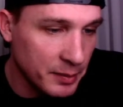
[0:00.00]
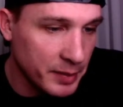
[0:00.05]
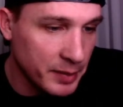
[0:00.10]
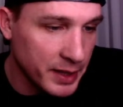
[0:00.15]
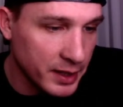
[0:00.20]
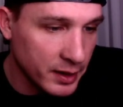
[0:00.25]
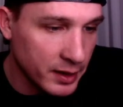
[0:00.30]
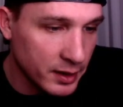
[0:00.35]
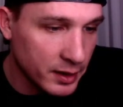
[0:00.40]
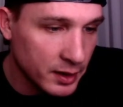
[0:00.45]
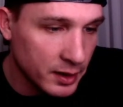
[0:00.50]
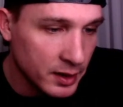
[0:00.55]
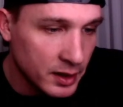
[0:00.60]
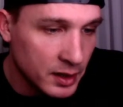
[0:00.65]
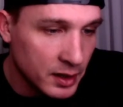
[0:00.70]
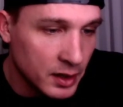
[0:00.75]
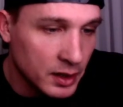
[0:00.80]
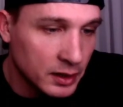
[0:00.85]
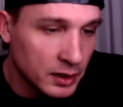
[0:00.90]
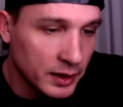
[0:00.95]
better,
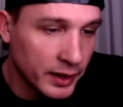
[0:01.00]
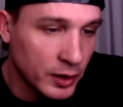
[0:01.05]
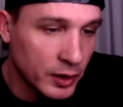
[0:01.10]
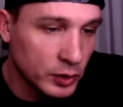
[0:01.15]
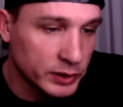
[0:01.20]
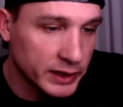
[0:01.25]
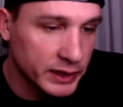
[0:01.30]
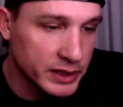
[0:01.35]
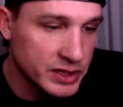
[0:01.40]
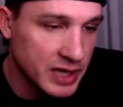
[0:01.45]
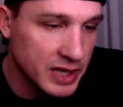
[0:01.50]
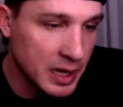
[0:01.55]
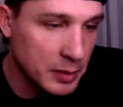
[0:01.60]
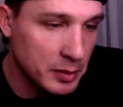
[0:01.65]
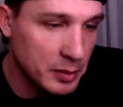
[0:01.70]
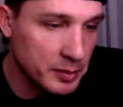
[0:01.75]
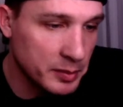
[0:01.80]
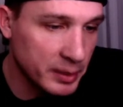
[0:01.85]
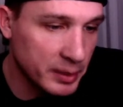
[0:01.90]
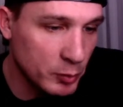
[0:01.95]
like holding a job
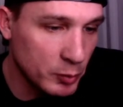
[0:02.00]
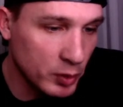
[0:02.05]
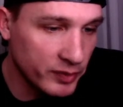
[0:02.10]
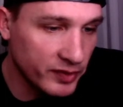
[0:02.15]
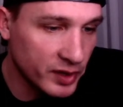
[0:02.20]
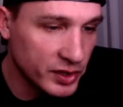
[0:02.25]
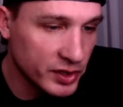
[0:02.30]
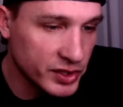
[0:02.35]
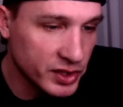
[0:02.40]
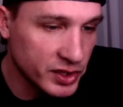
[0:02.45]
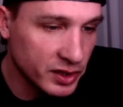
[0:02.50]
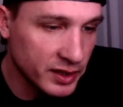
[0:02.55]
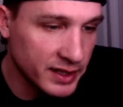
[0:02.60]
and being more functional.